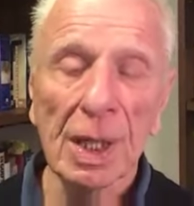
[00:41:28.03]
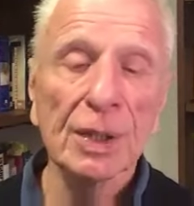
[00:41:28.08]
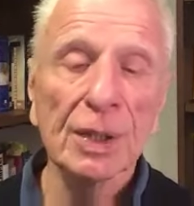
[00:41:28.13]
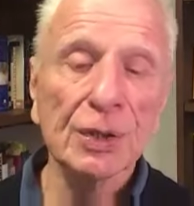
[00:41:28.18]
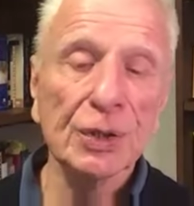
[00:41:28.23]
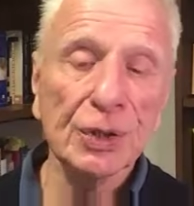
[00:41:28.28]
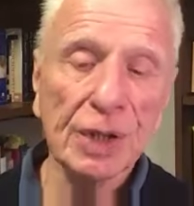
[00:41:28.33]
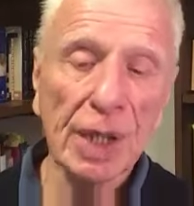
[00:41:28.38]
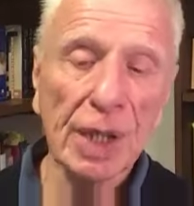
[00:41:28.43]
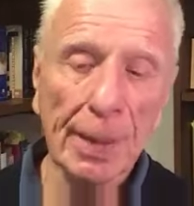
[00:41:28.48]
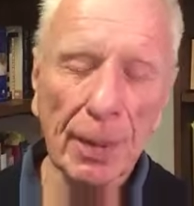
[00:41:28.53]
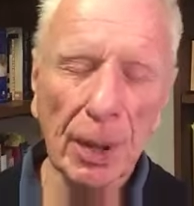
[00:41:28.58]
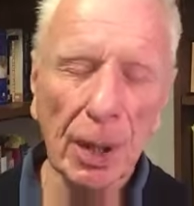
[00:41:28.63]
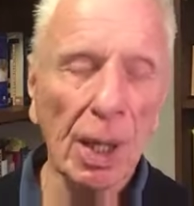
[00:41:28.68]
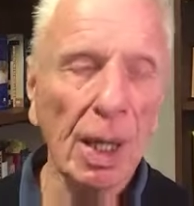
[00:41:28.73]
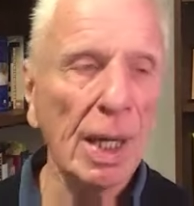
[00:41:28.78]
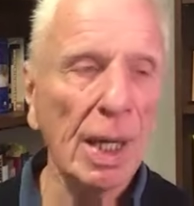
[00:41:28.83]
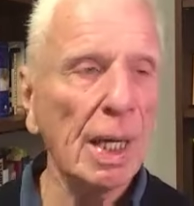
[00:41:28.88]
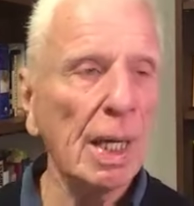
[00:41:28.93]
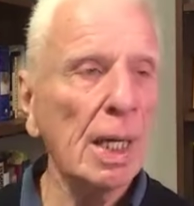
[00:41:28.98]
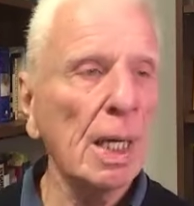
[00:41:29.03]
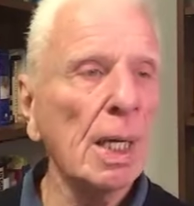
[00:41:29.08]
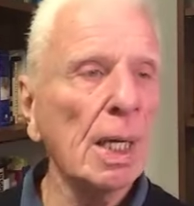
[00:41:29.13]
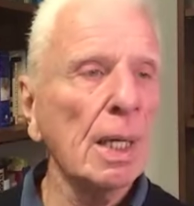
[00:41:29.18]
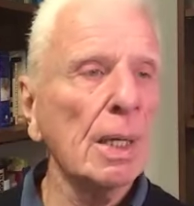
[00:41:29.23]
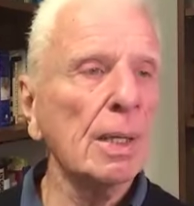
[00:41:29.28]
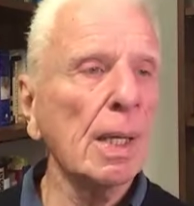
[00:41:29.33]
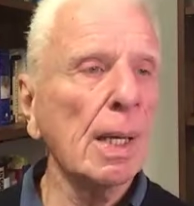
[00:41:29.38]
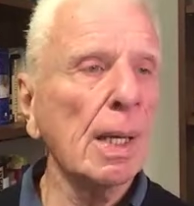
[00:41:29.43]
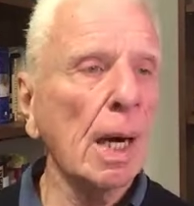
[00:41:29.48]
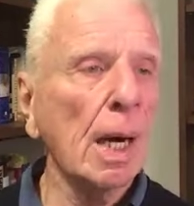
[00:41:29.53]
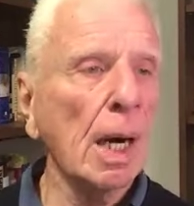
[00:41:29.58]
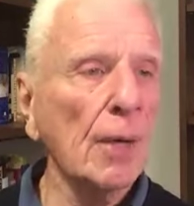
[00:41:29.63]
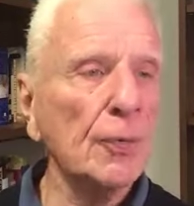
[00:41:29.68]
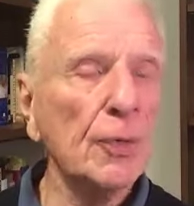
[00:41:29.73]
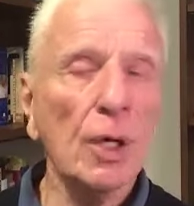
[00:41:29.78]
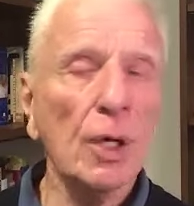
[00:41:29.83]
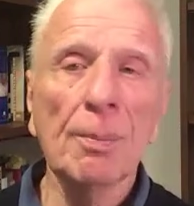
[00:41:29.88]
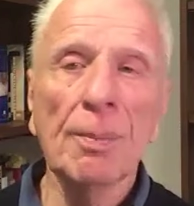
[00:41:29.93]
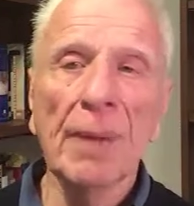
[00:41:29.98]
Similarly, the
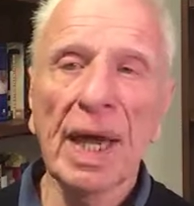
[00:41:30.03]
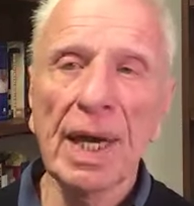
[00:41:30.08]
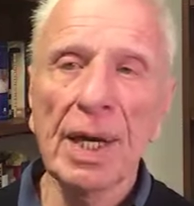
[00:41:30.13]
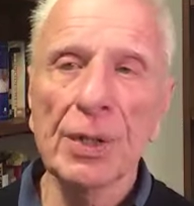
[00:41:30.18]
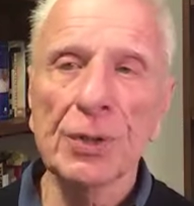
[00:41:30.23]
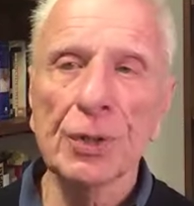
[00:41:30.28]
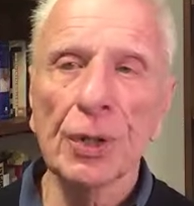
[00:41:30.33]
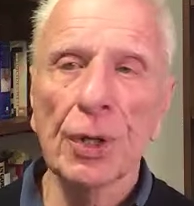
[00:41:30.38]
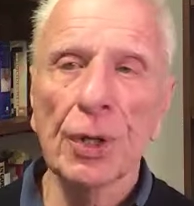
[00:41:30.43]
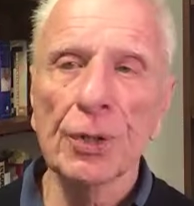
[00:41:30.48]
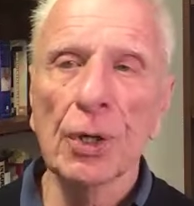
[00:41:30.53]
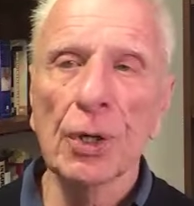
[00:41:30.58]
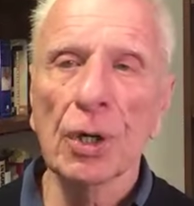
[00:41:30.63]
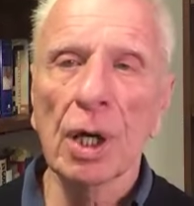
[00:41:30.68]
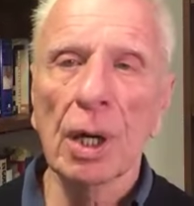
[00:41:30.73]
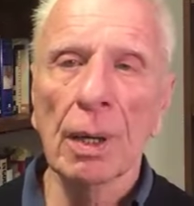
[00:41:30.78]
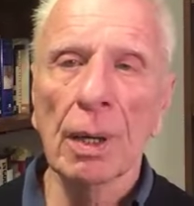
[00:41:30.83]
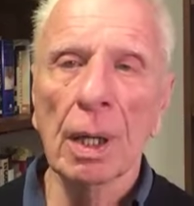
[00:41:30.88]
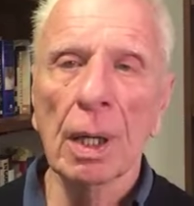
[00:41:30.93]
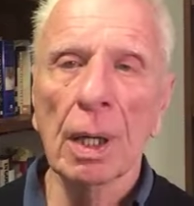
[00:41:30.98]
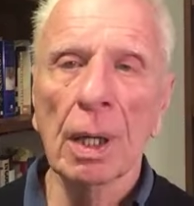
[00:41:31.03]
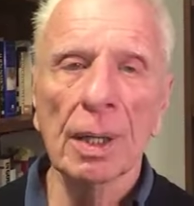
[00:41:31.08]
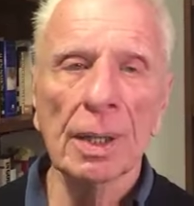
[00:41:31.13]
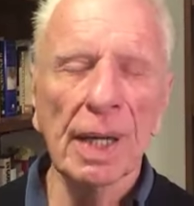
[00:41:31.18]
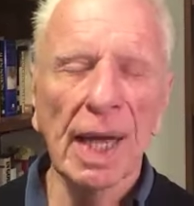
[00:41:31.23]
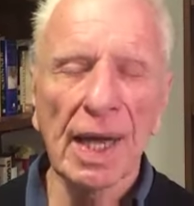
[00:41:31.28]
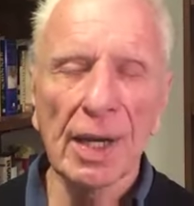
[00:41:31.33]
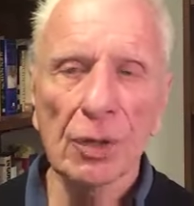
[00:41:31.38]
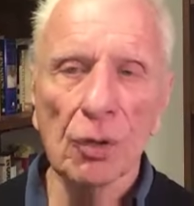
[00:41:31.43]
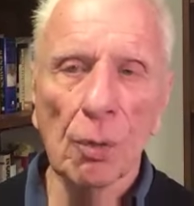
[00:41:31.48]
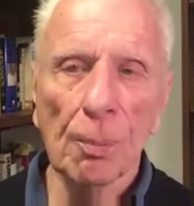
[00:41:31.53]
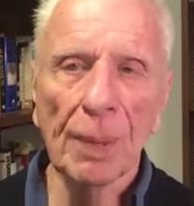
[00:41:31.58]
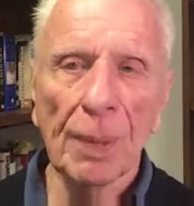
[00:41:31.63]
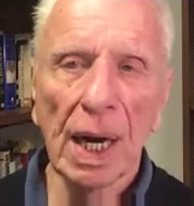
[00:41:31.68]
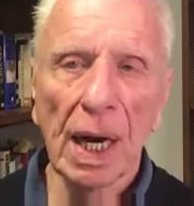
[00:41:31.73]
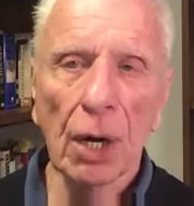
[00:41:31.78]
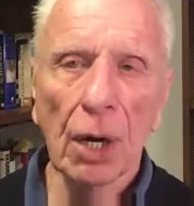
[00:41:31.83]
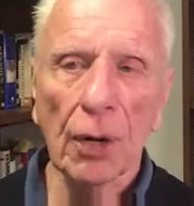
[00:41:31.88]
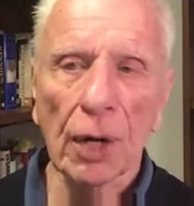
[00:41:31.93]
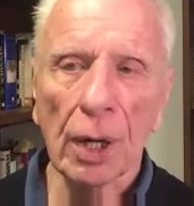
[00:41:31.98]
other major NATO
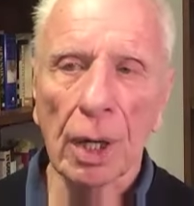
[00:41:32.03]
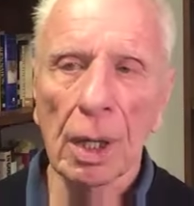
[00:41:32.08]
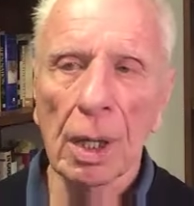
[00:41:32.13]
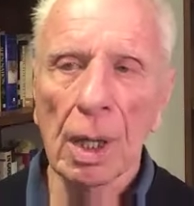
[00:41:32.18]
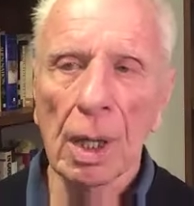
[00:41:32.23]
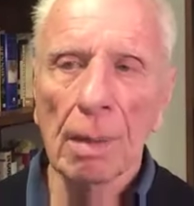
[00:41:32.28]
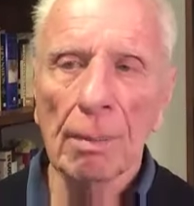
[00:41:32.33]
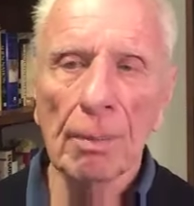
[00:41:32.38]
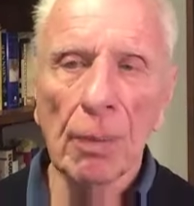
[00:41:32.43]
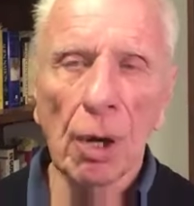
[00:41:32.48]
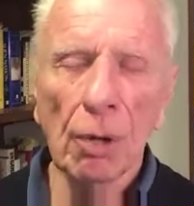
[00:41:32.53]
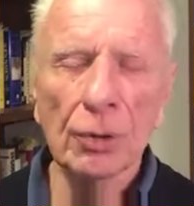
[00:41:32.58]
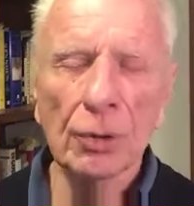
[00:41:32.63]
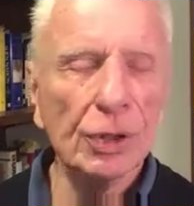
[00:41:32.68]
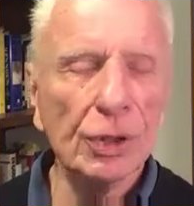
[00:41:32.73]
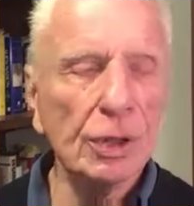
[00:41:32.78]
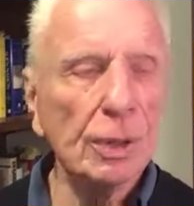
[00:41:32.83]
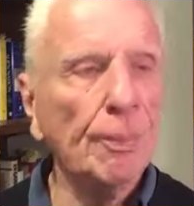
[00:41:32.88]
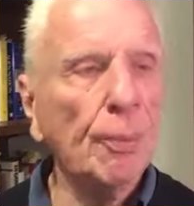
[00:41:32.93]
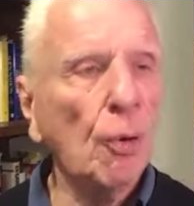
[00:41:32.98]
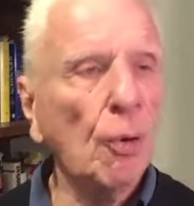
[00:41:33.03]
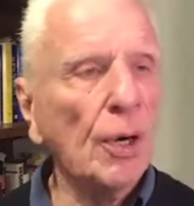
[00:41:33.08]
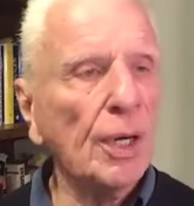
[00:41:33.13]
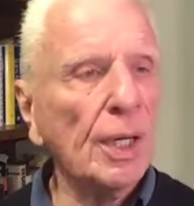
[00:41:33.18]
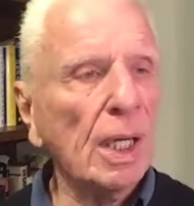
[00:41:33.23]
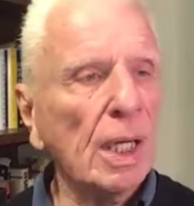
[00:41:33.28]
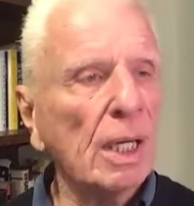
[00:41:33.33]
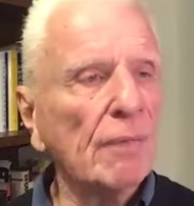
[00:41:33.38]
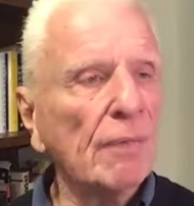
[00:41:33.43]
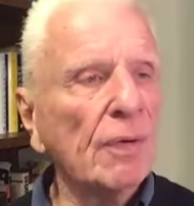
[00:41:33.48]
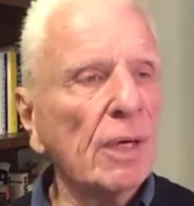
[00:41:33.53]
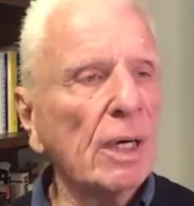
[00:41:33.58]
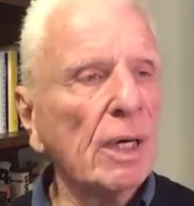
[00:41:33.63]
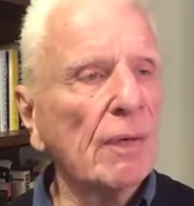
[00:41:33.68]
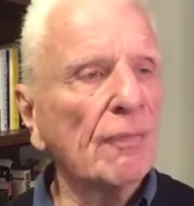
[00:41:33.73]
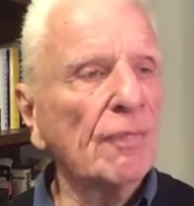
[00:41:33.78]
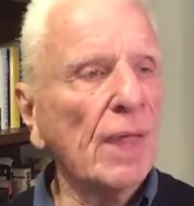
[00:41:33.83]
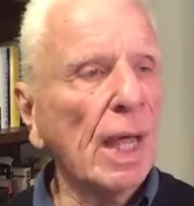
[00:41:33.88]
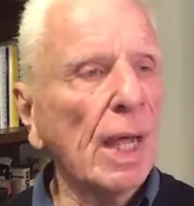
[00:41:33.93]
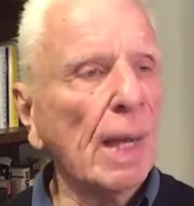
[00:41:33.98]
power most supportive
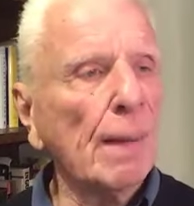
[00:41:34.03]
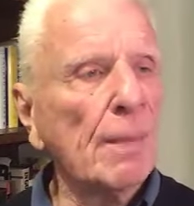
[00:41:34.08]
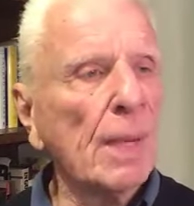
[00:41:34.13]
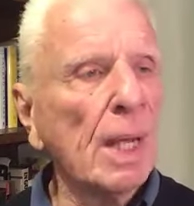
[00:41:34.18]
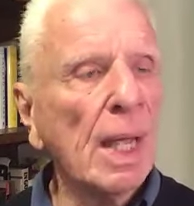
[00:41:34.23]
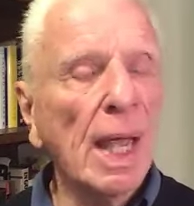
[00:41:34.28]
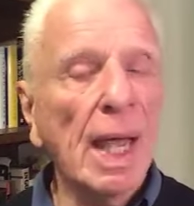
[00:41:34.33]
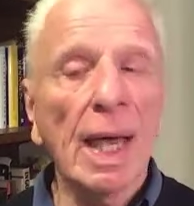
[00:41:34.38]
of them,